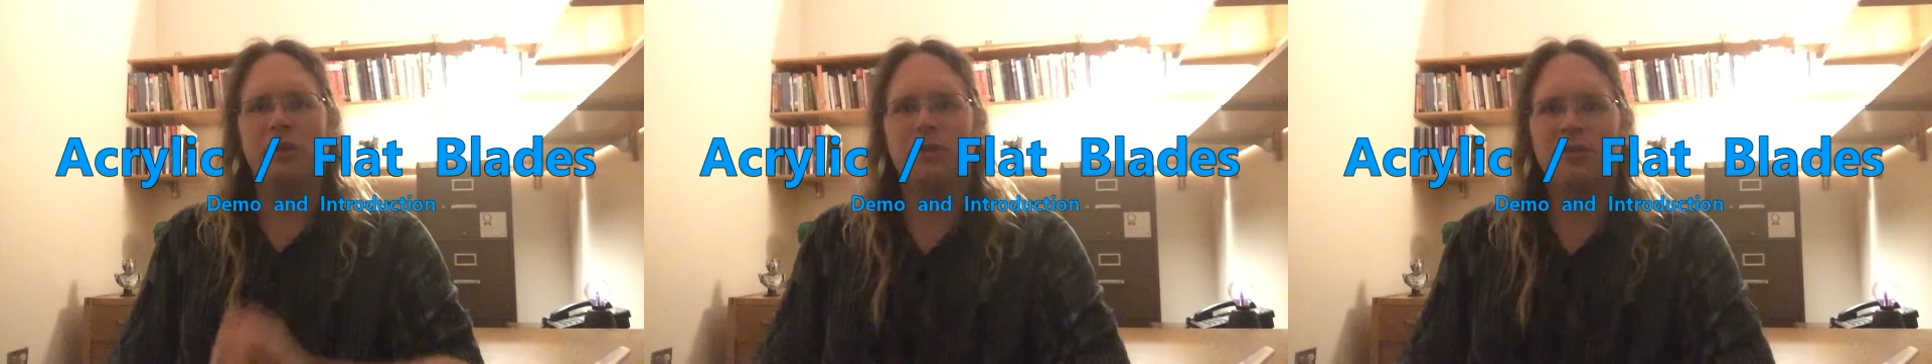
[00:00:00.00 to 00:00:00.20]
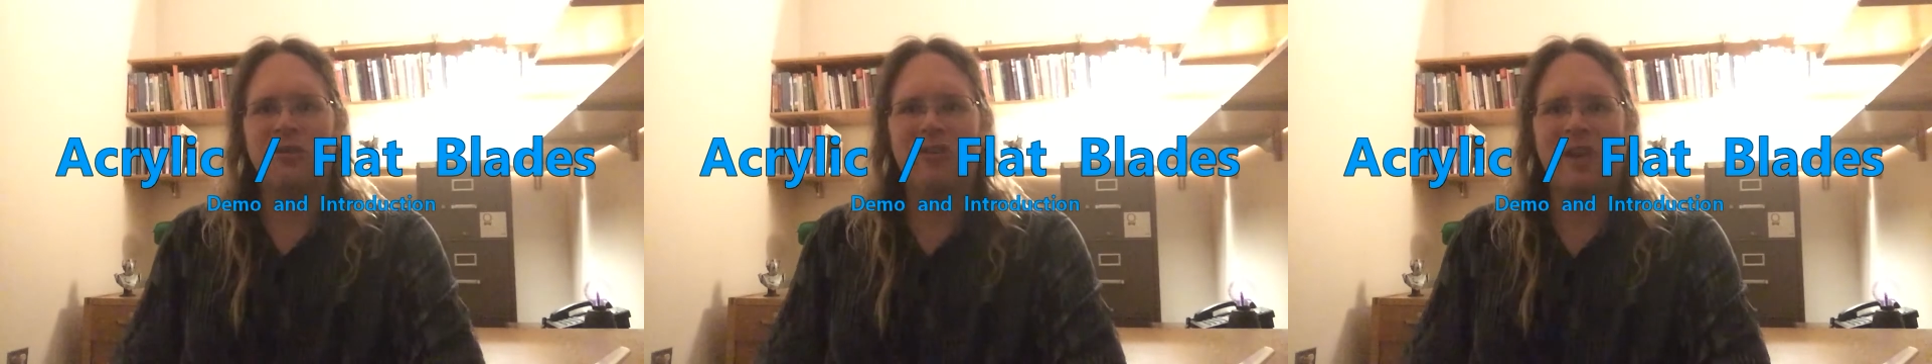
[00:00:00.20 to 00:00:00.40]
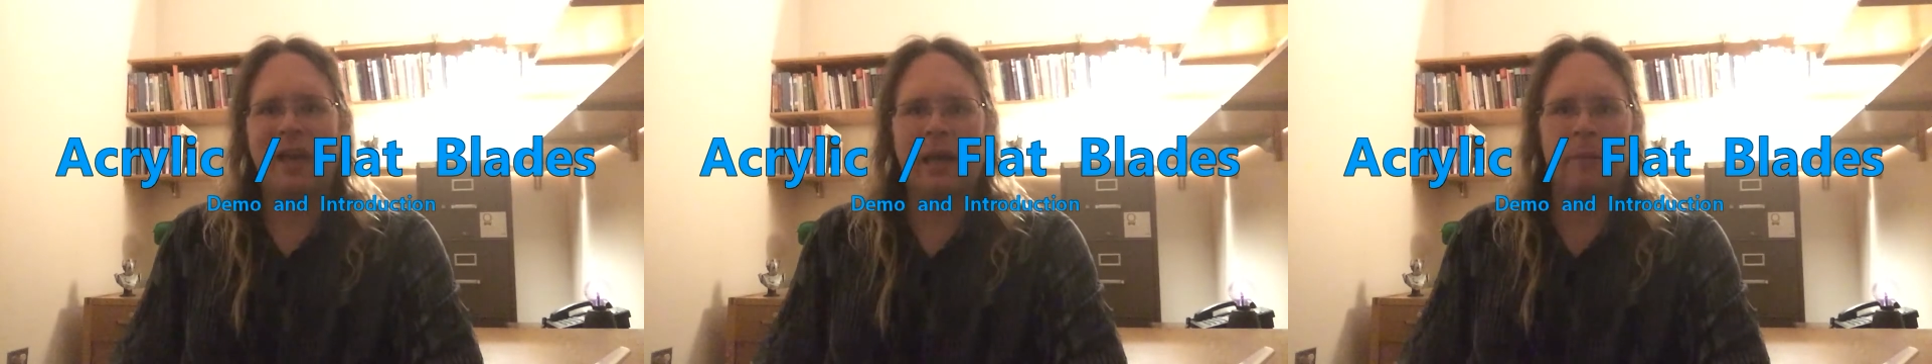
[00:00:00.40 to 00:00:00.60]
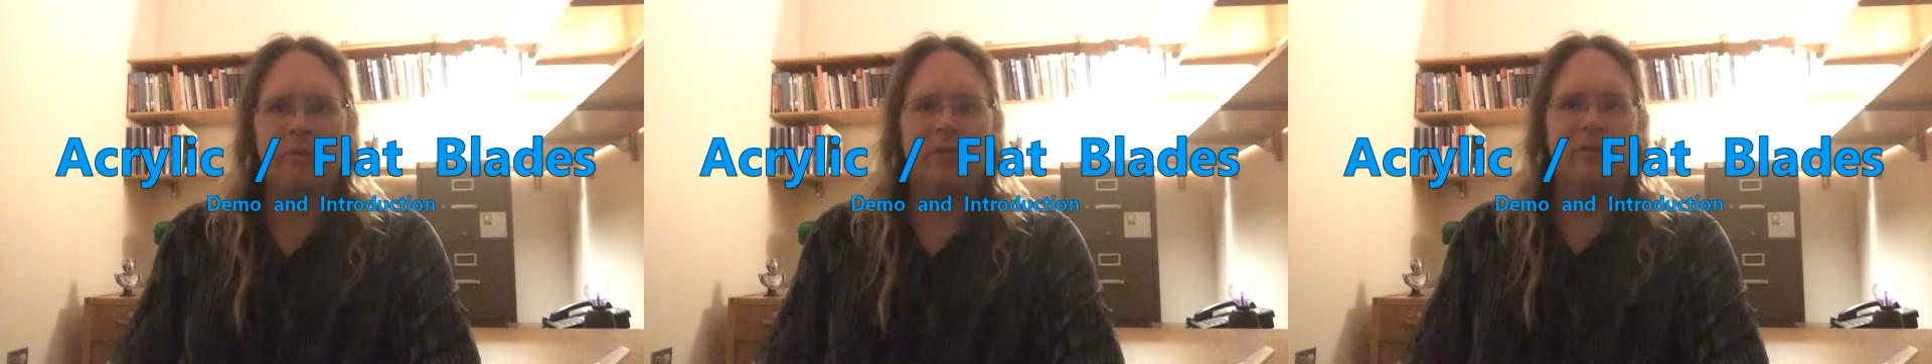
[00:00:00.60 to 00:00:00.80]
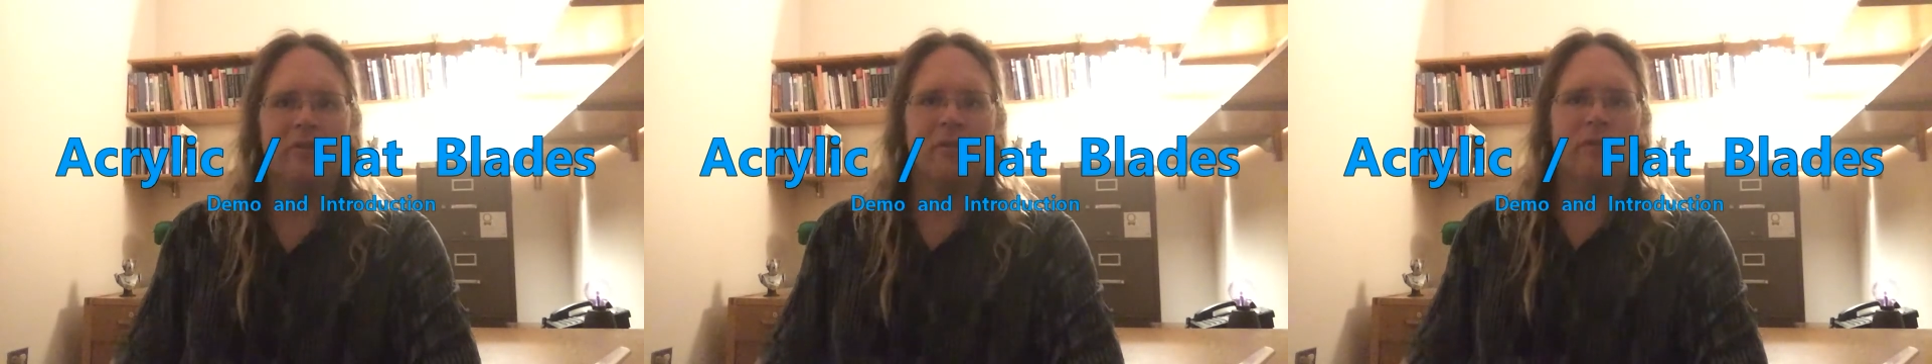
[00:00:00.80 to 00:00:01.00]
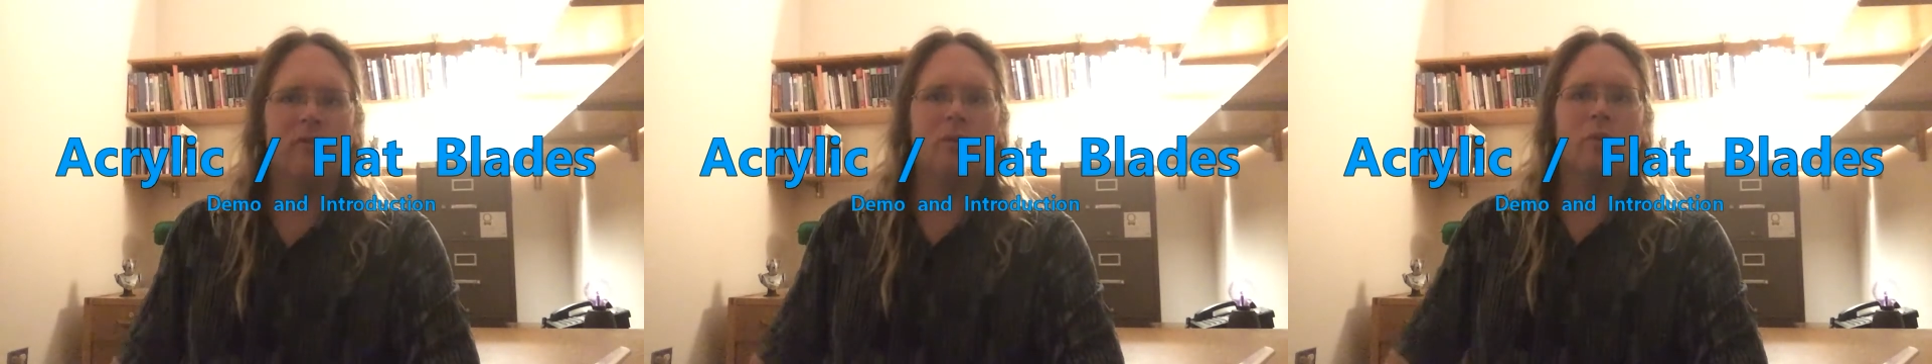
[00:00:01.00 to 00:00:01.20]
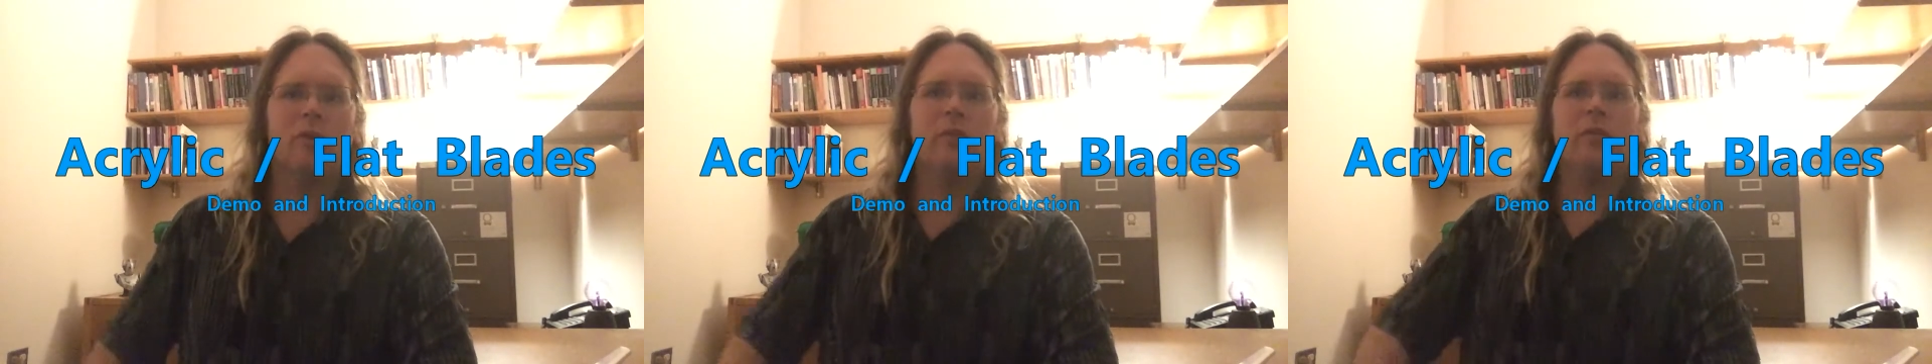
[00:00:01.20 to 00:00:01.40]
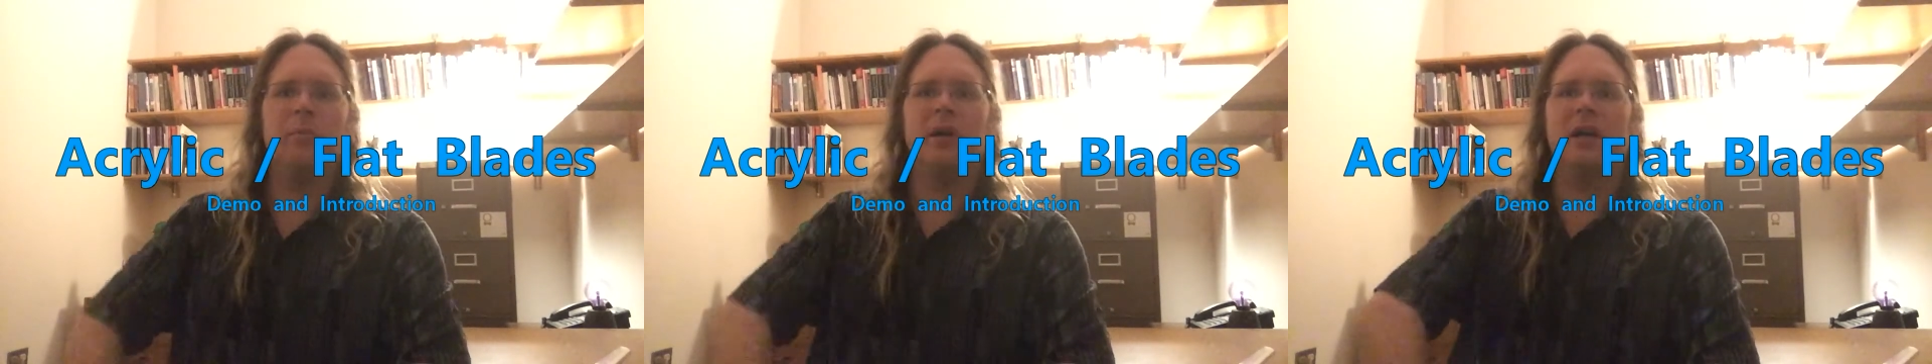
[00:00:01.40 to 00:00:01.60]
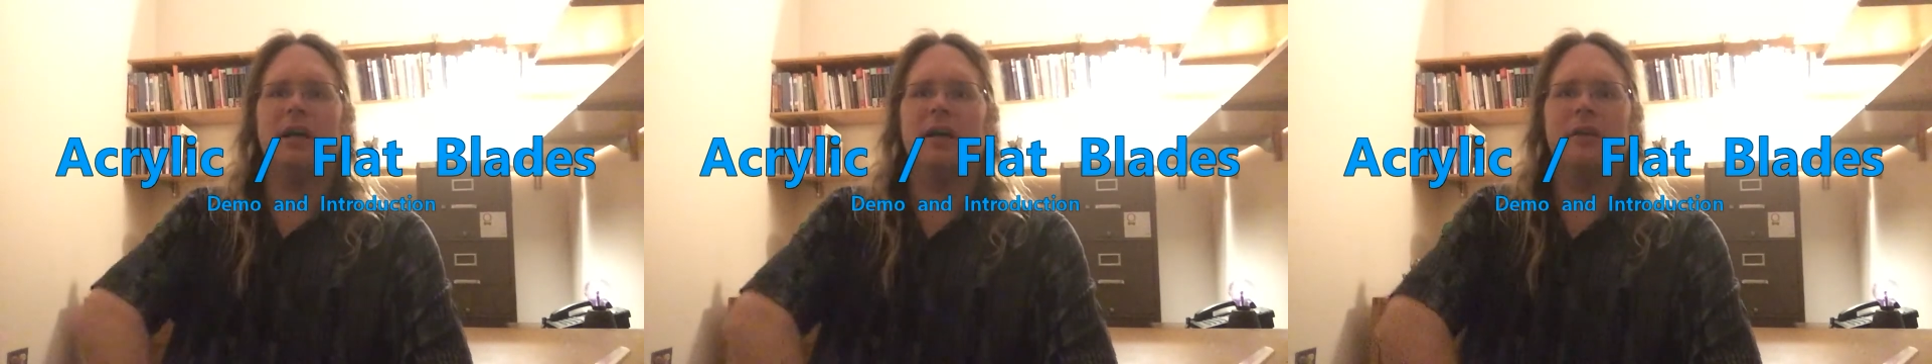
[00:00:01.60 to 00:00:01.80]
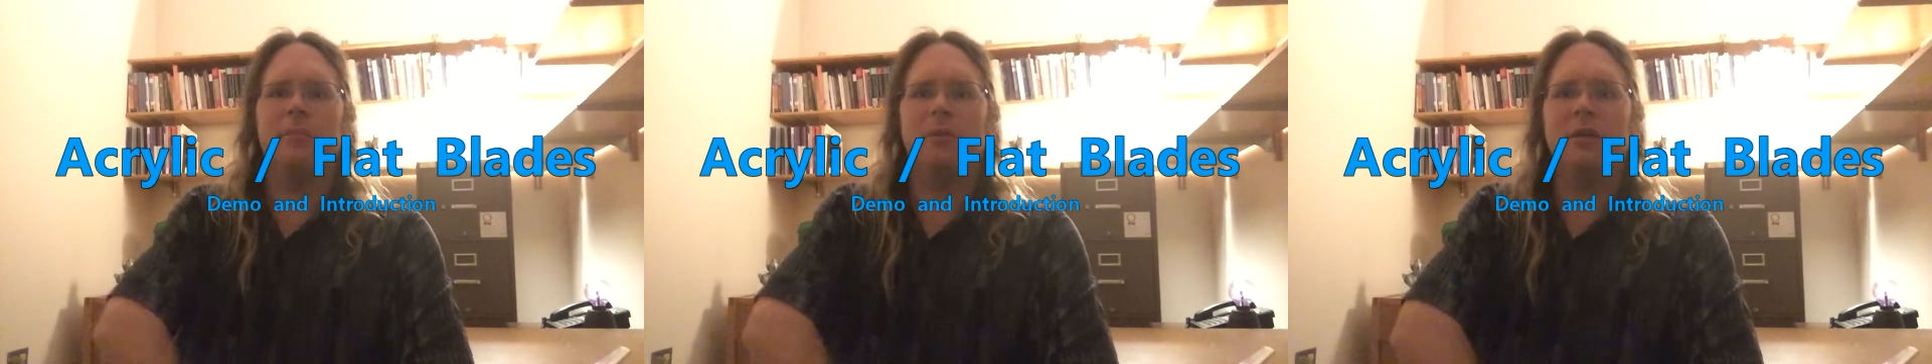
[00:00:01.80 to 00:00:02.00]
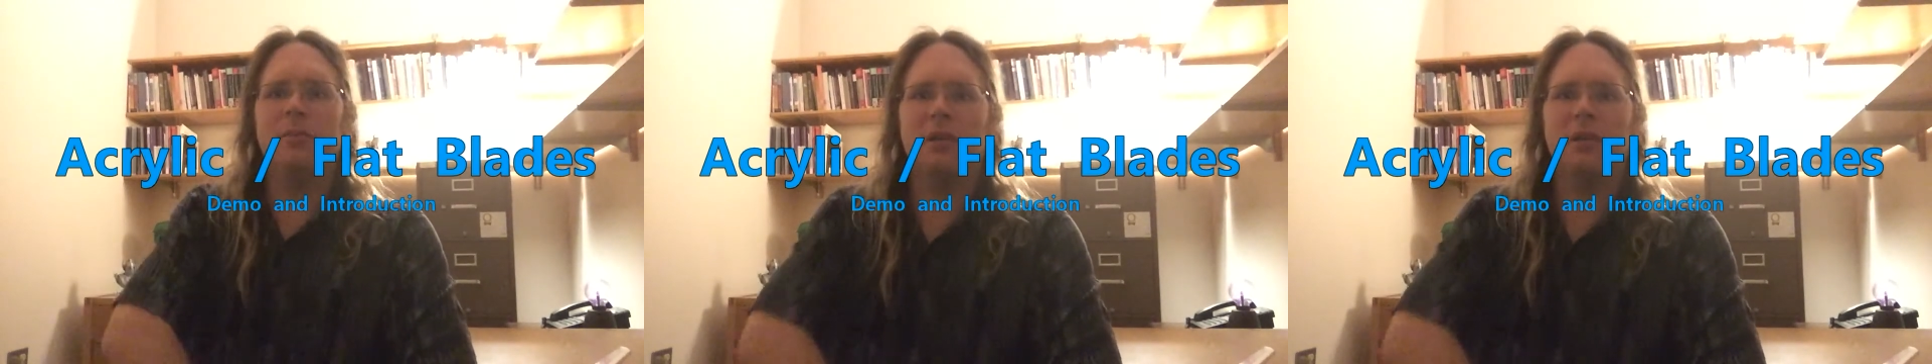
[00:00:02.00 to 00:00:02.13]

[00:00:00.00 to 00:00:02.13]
notice an absence of swords behind me,